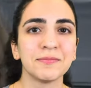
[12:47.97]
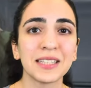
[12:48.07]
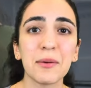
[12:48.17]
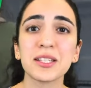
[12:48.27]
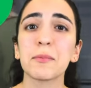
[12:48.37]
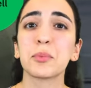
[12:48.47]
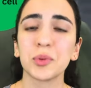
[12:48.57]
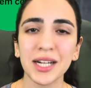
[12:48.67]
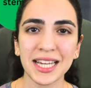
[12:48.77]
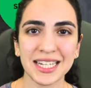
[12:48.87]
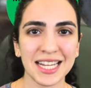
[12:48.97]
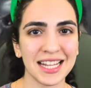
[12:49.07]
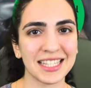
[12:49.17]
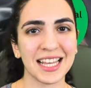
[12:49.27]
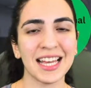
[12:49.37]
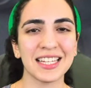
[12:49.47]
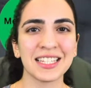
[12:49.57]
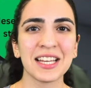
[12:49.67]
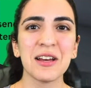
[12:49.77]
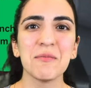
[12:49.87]
That was a pretty intense hit,
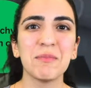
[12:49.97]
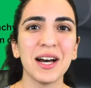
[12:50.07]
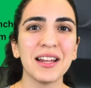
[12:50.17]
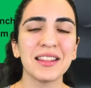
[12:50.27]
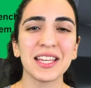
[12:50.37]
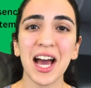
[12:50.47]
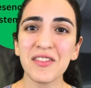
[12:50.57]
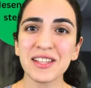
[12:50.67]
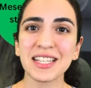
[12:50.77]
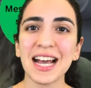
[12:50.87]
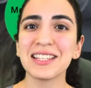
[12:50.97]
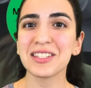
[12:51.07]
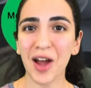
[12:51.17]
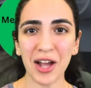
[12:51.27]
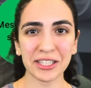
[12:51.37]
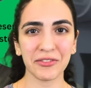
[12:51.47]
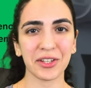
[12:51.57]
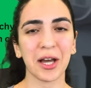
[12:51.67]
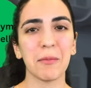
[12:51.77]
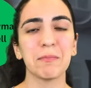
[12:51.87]
but the other side's not
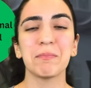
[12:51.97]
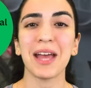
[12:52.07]
giving up,